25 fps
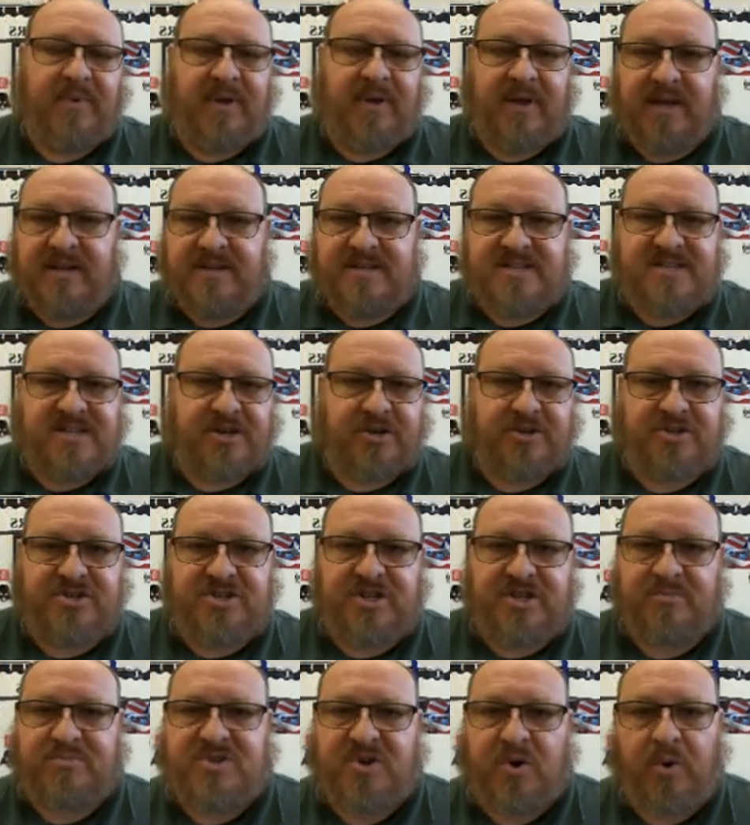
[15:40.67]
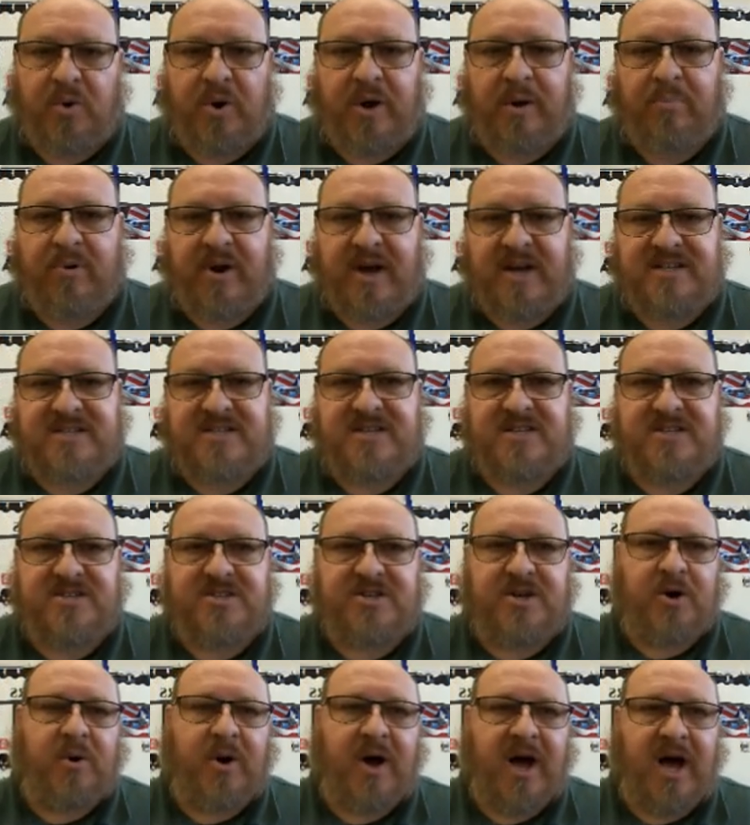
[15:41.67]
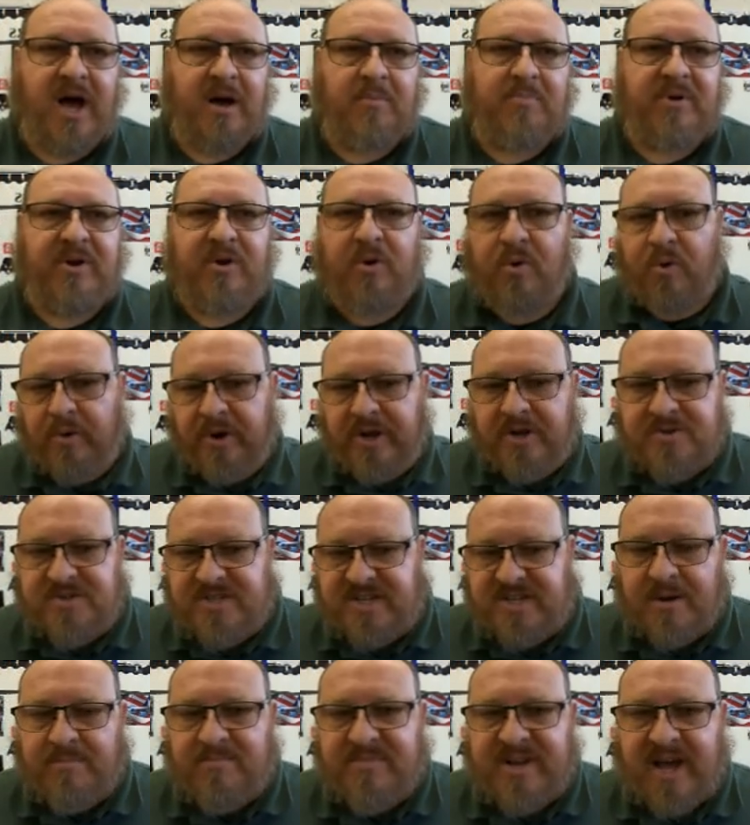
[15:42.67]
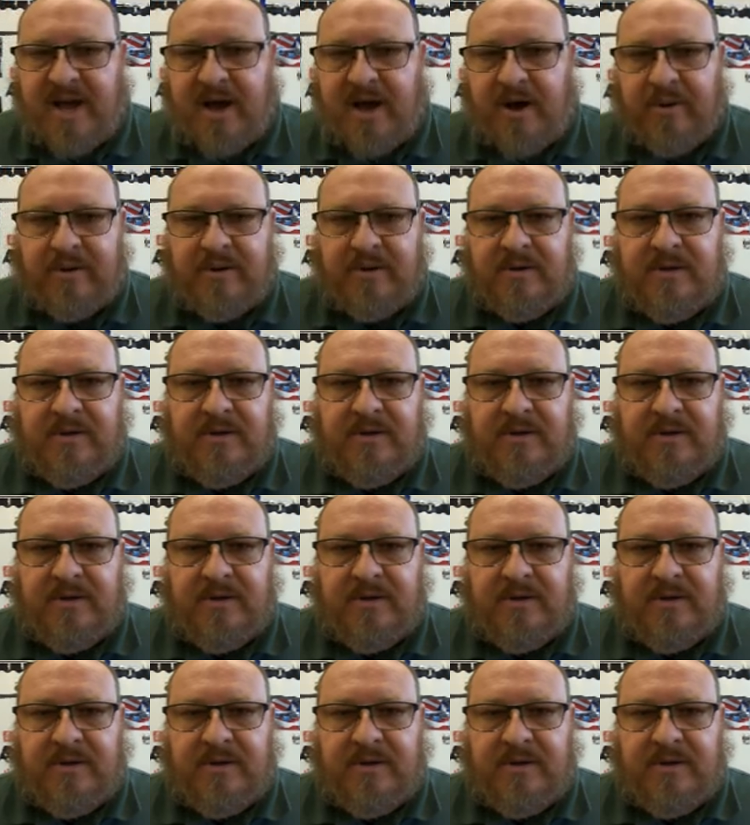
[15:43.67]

Until Chips Ahoy prices go up and Oreos come down.